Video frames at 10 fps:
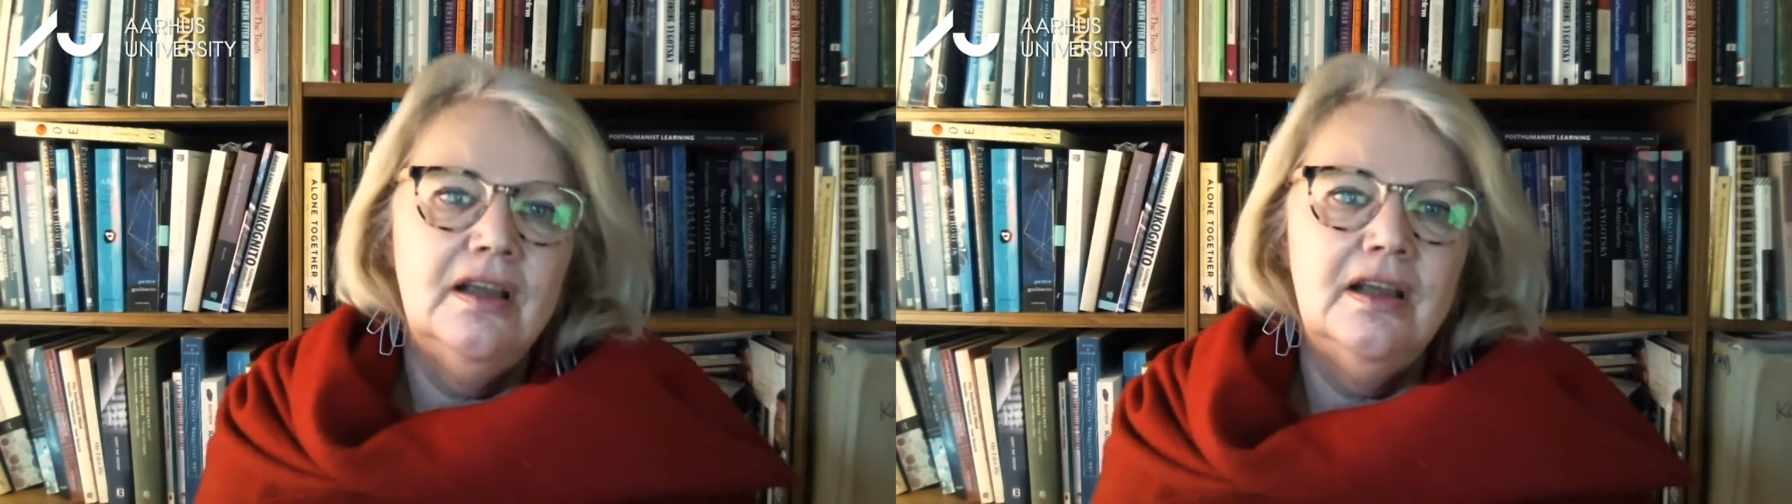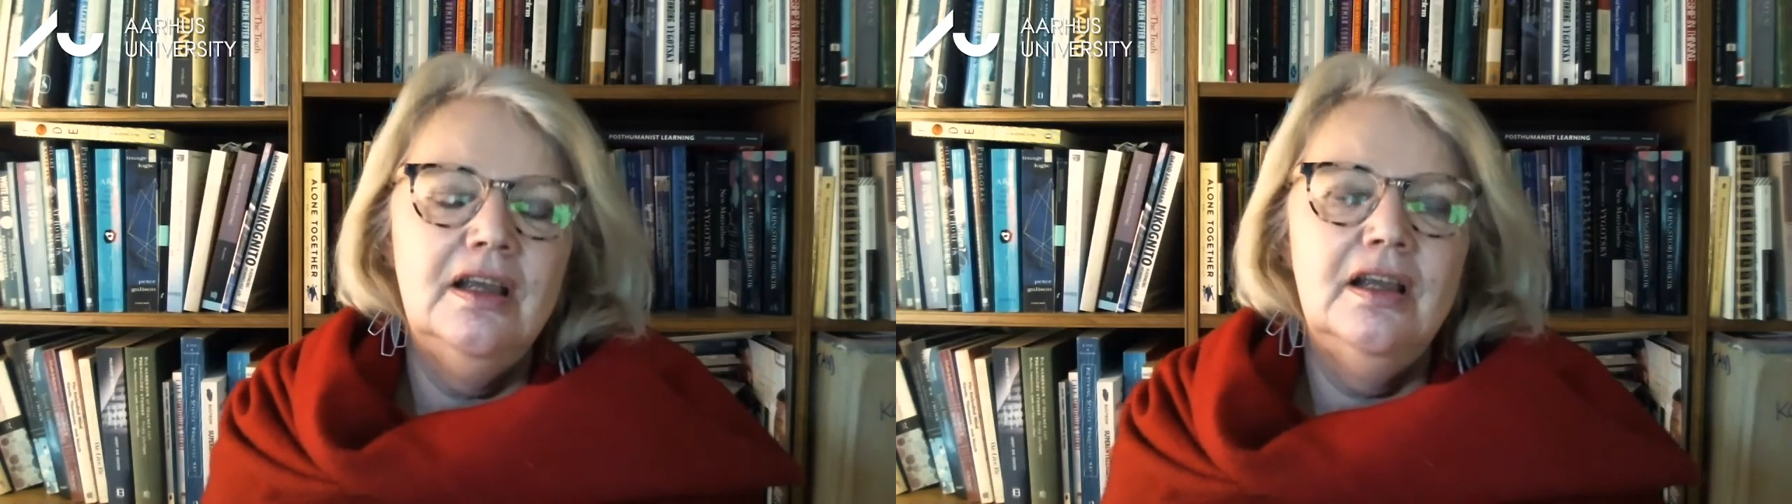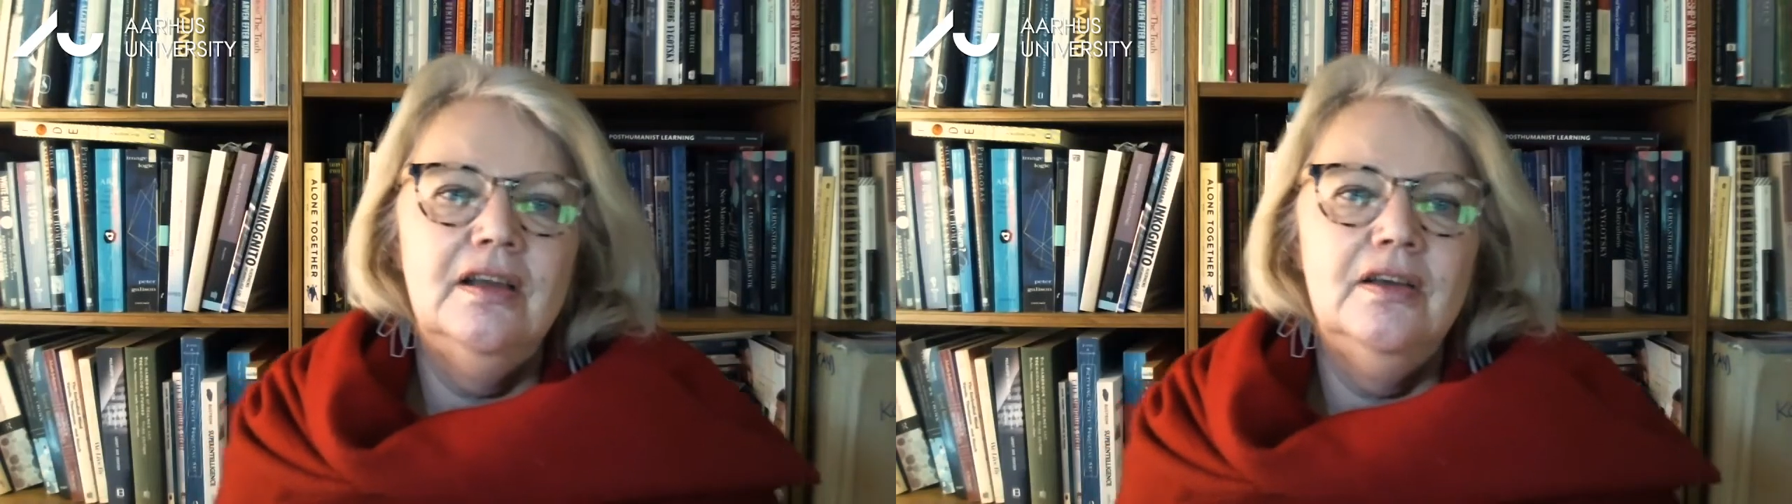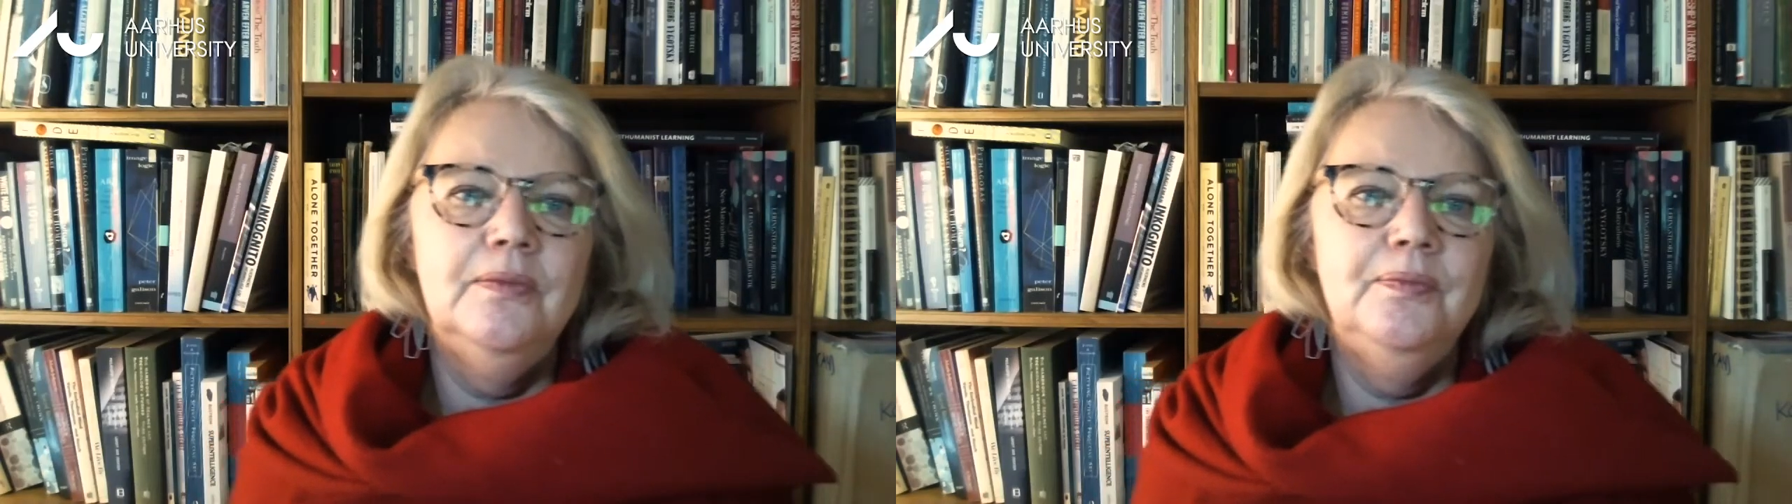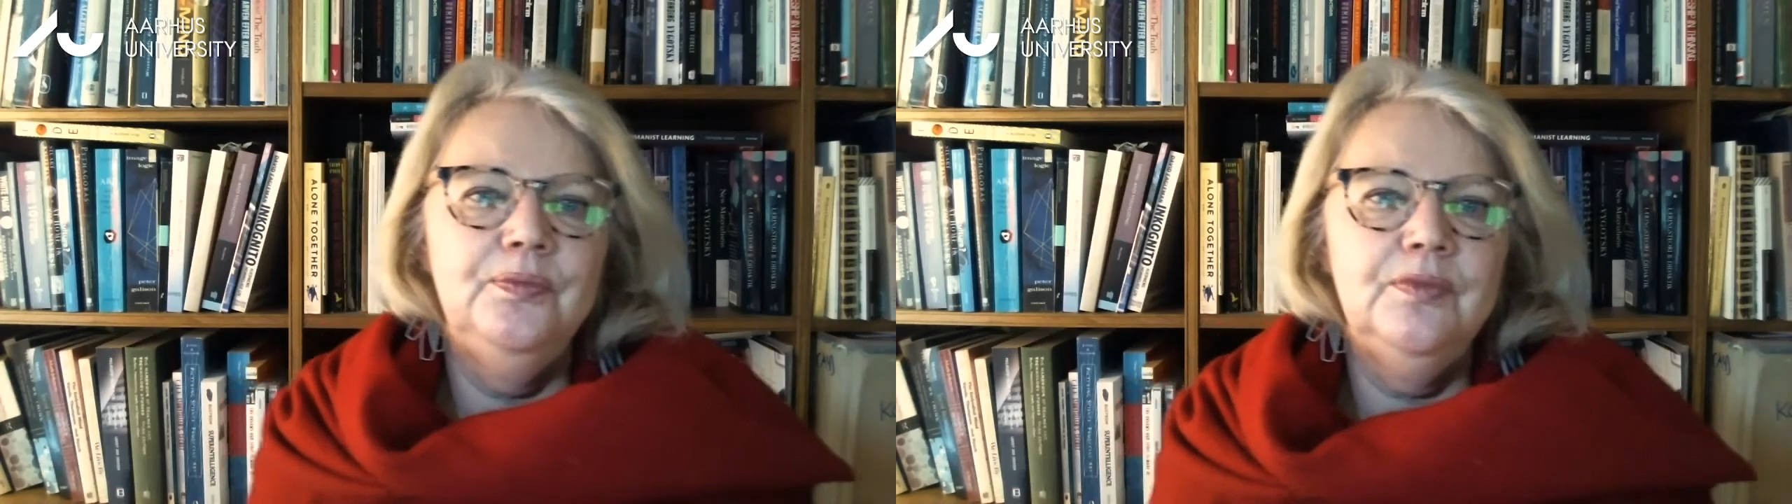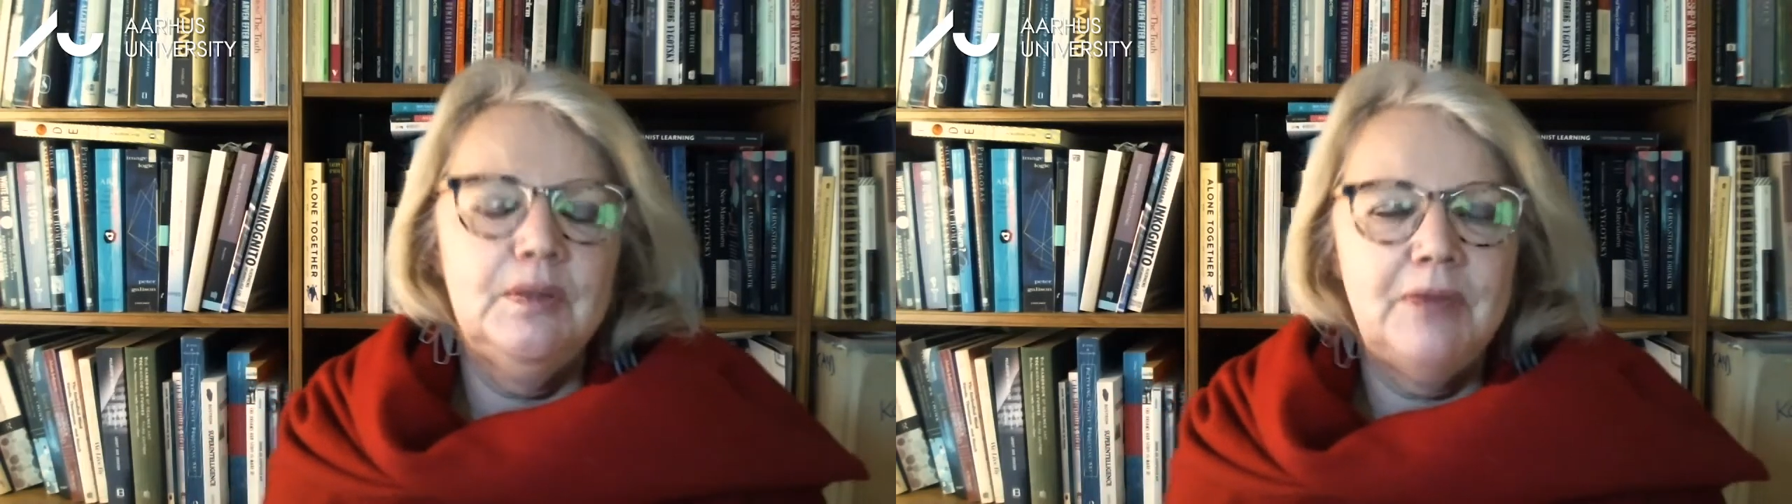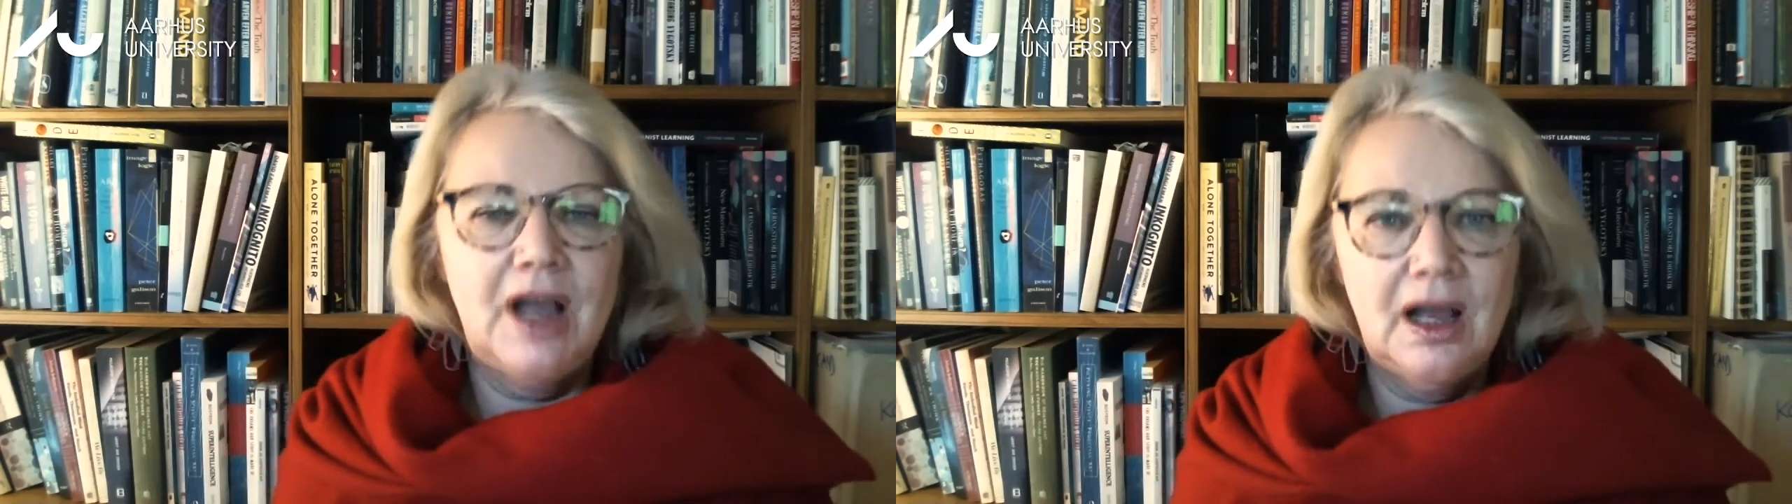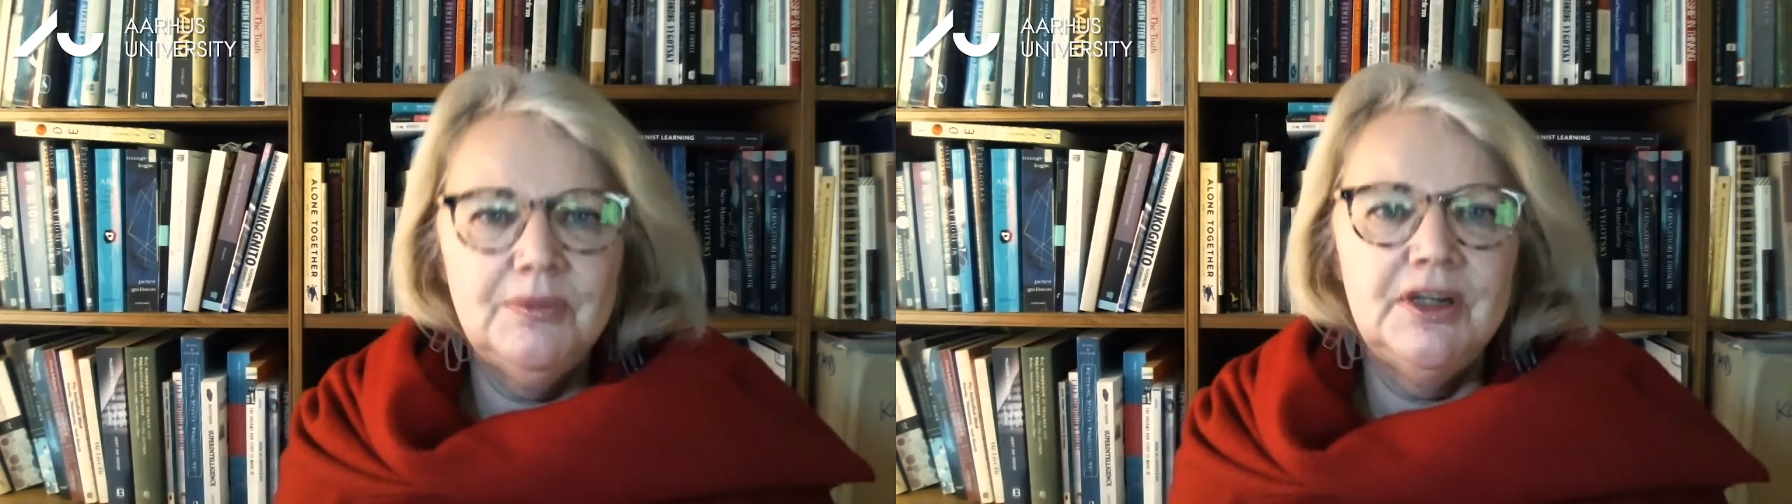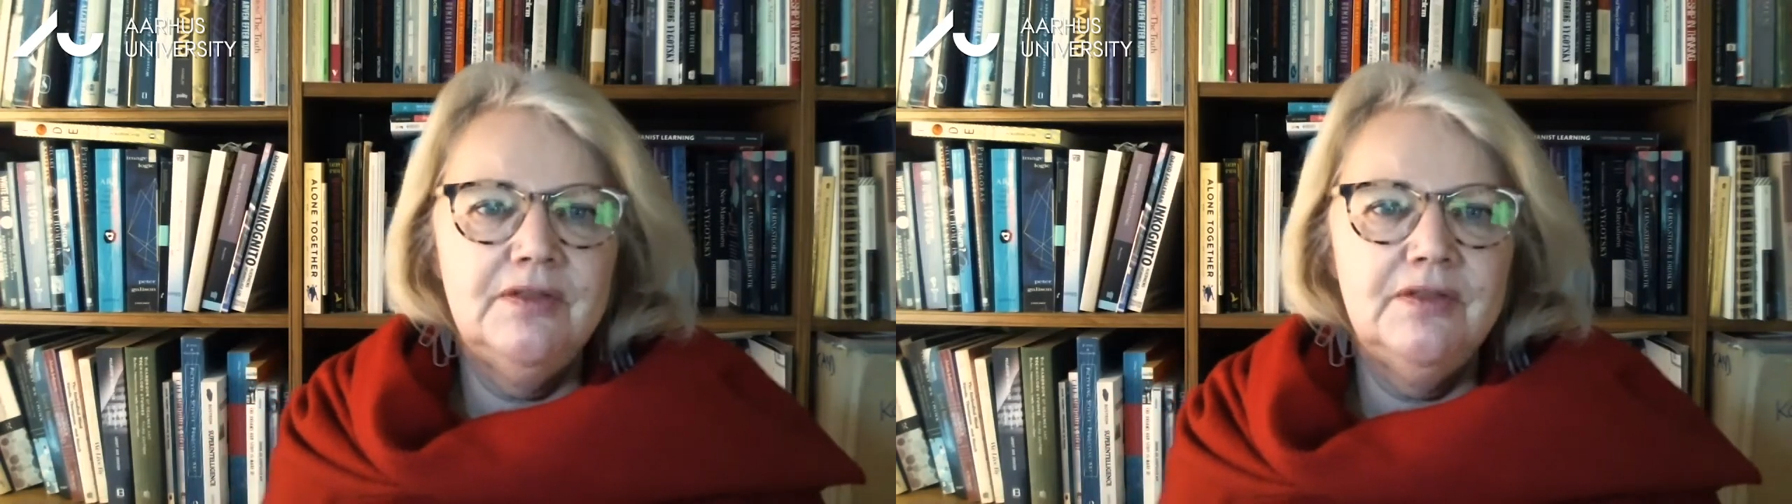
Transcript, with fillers: um, Department